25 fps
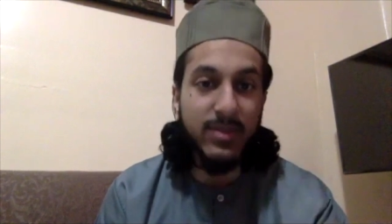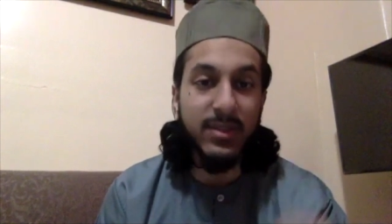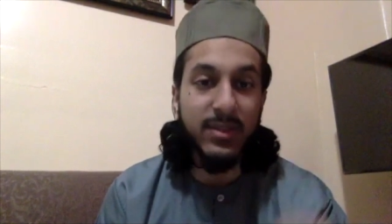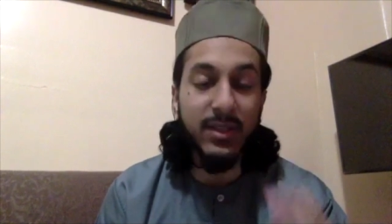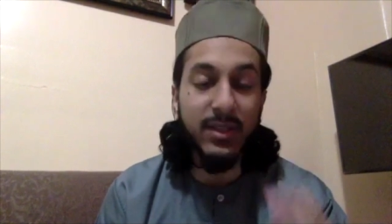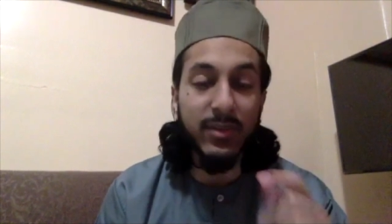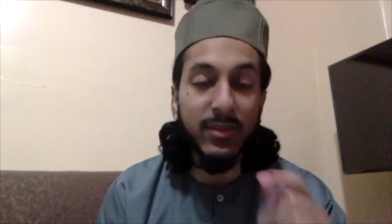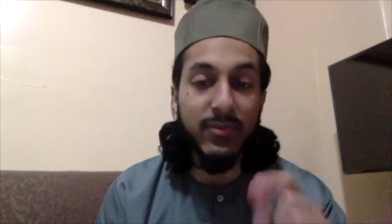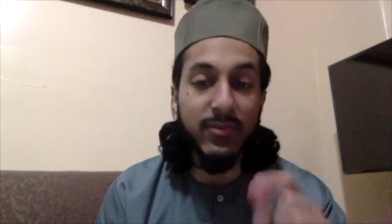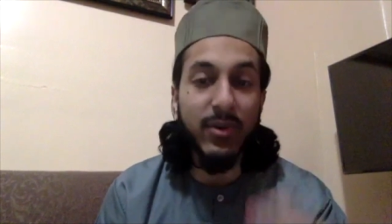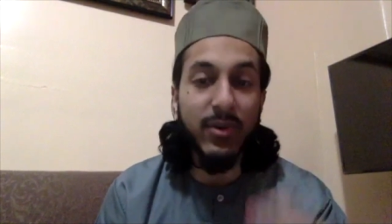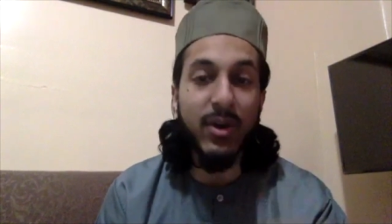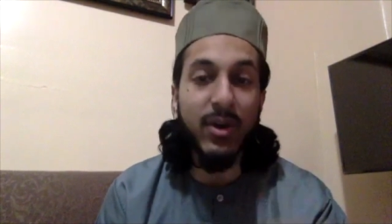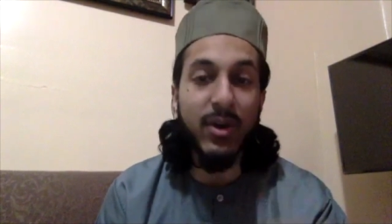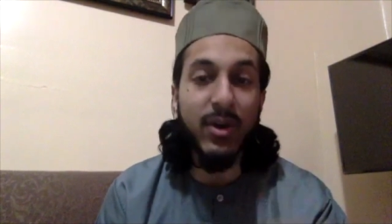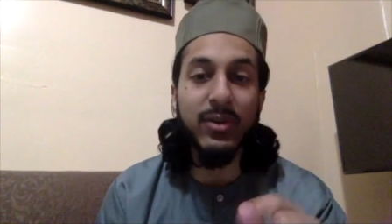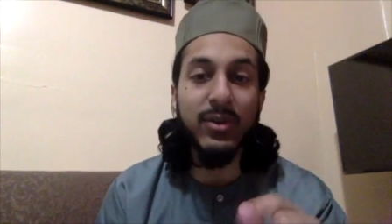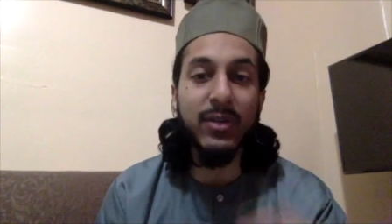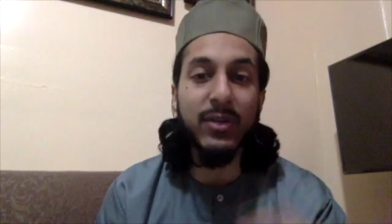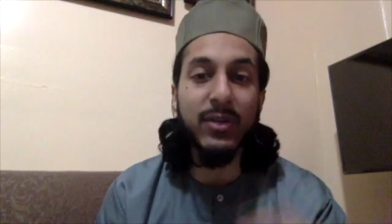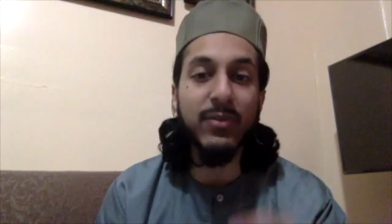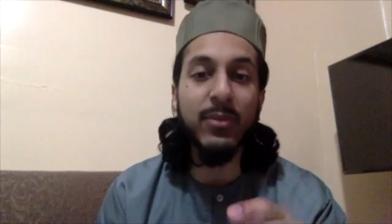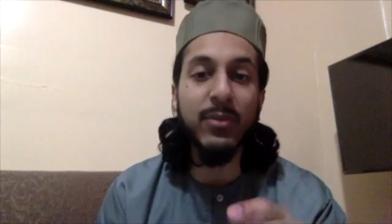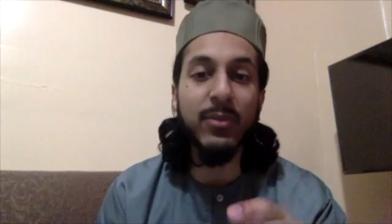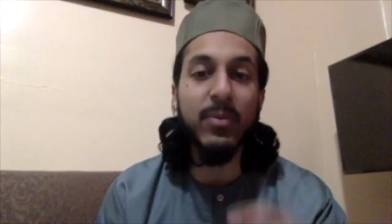the father
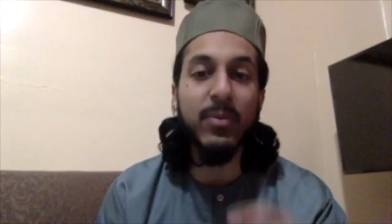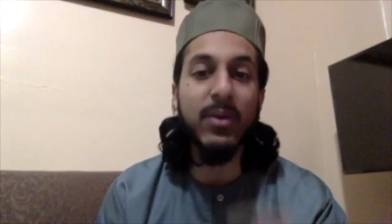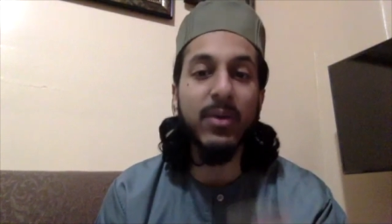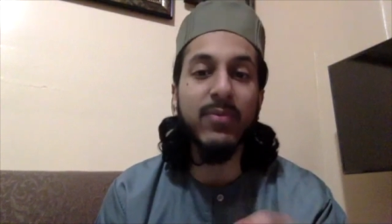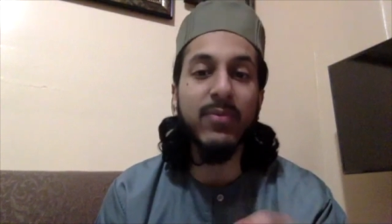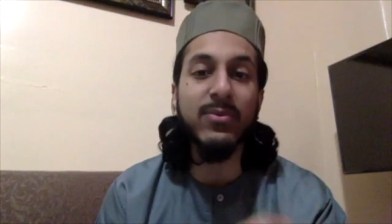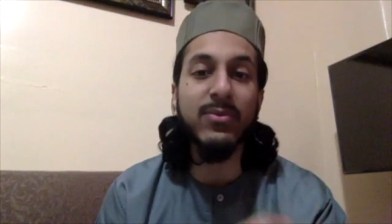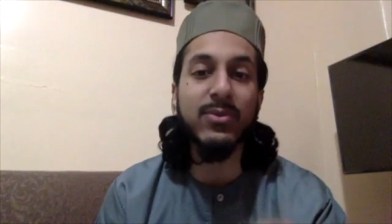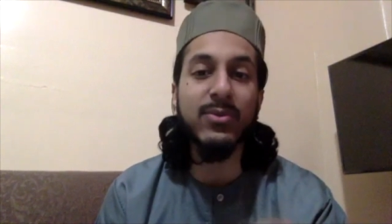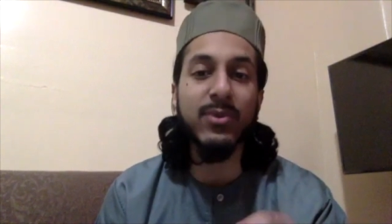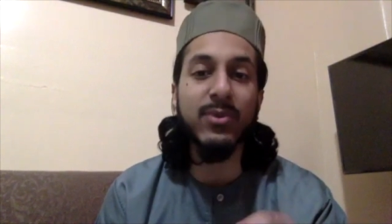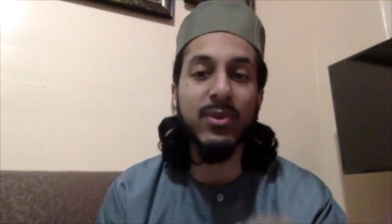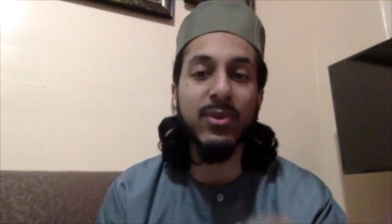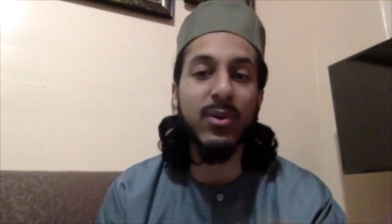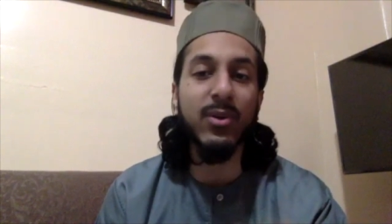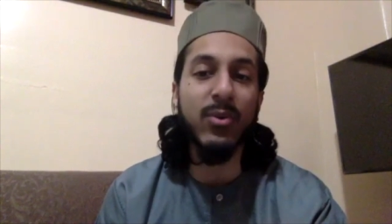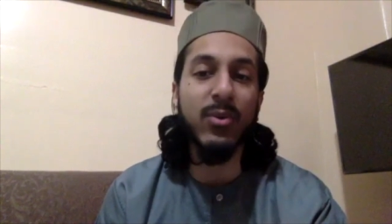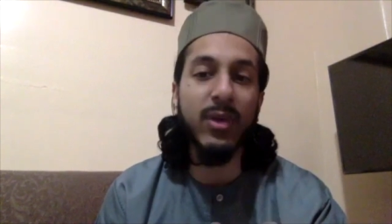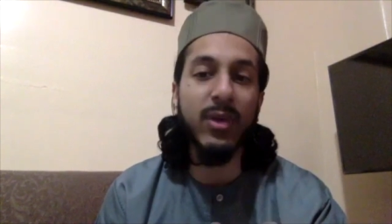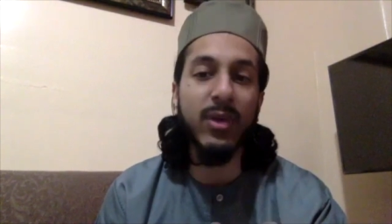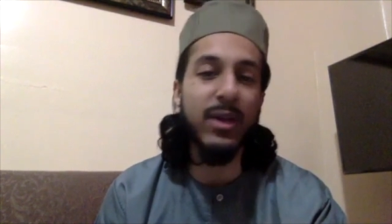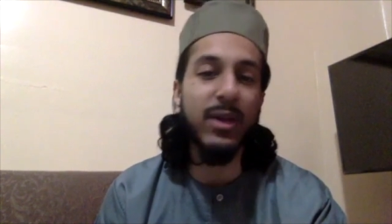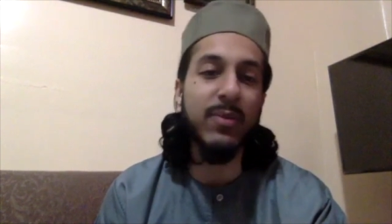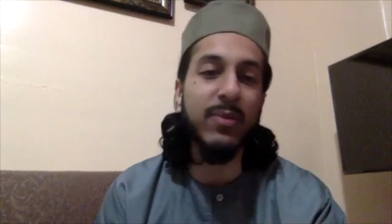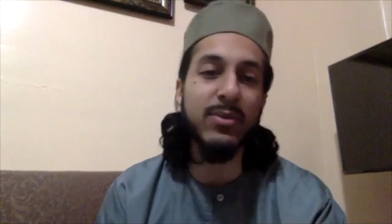of the Prophet sallallahu
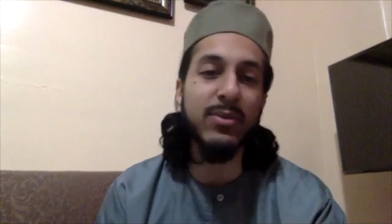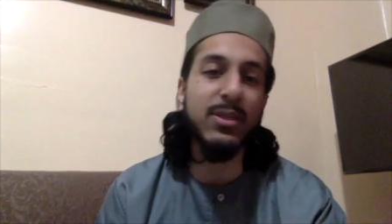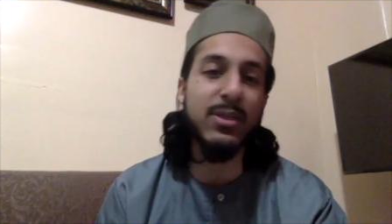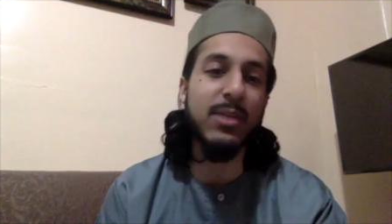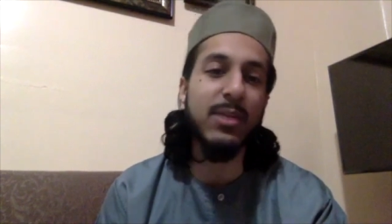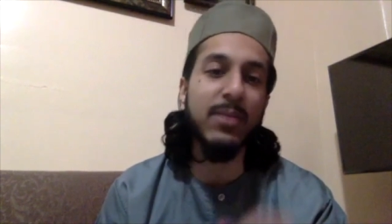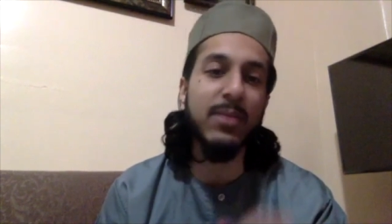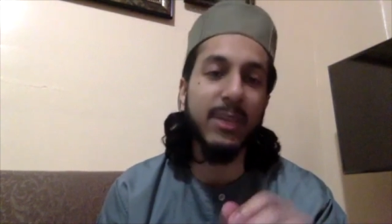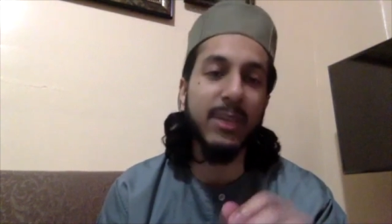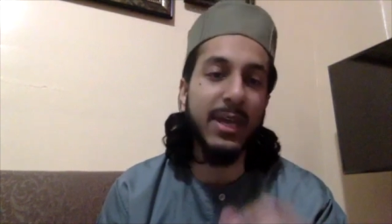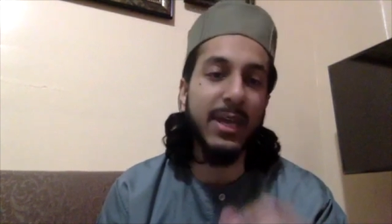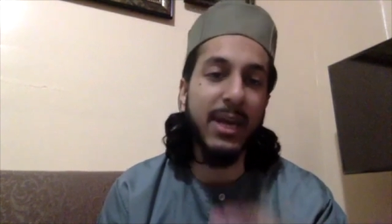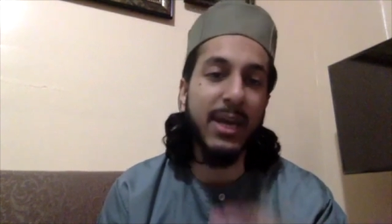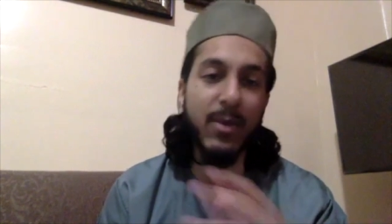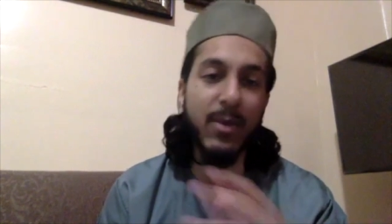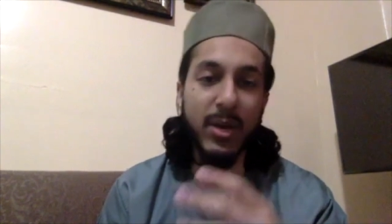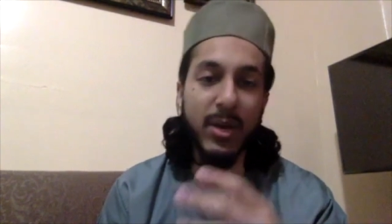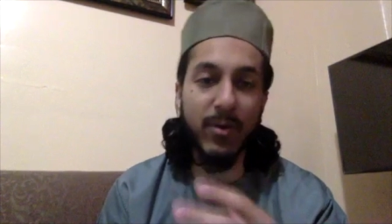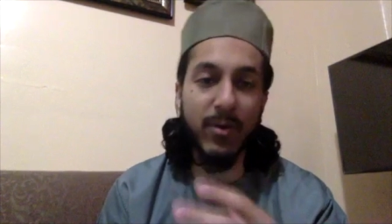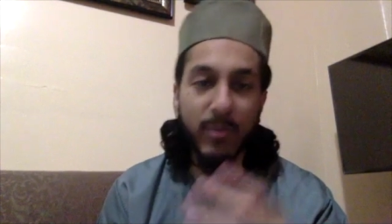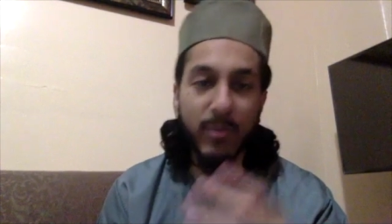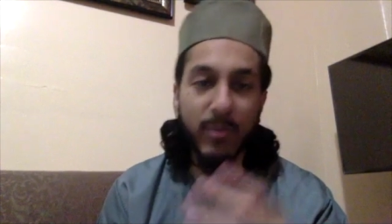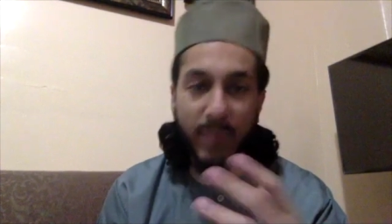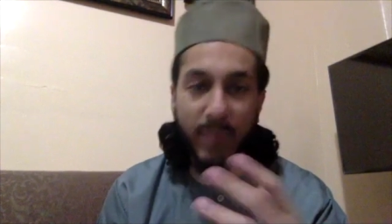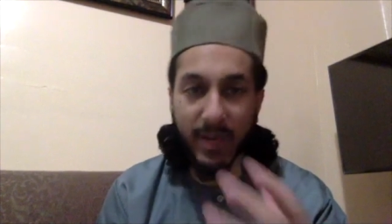alaihi wasallam. Again, I want to
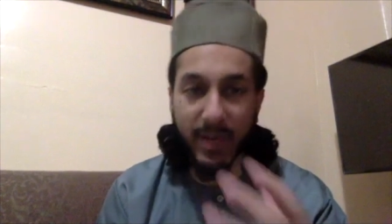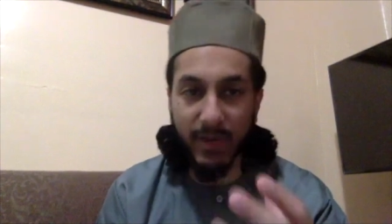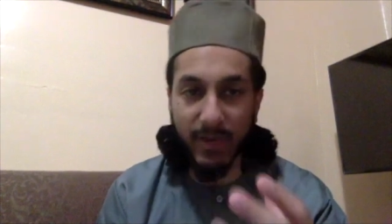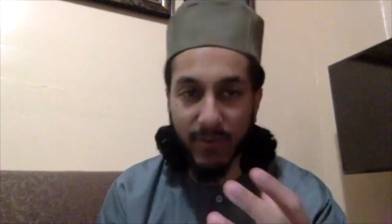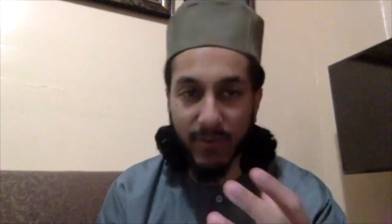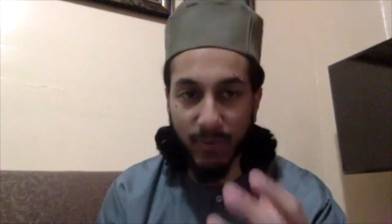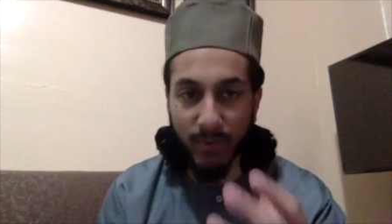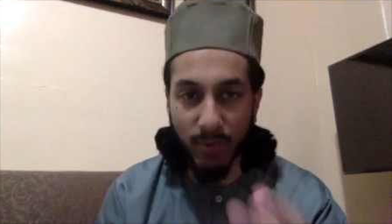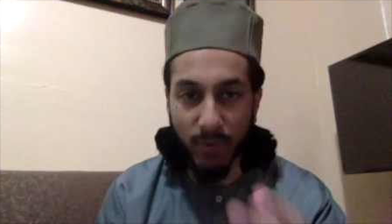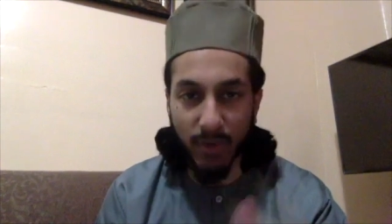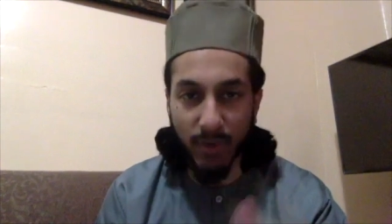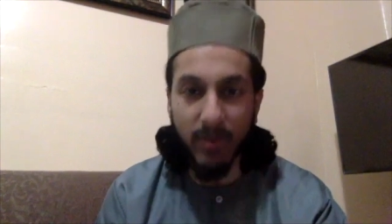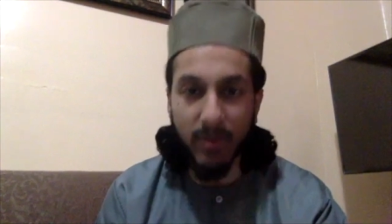remind everyone,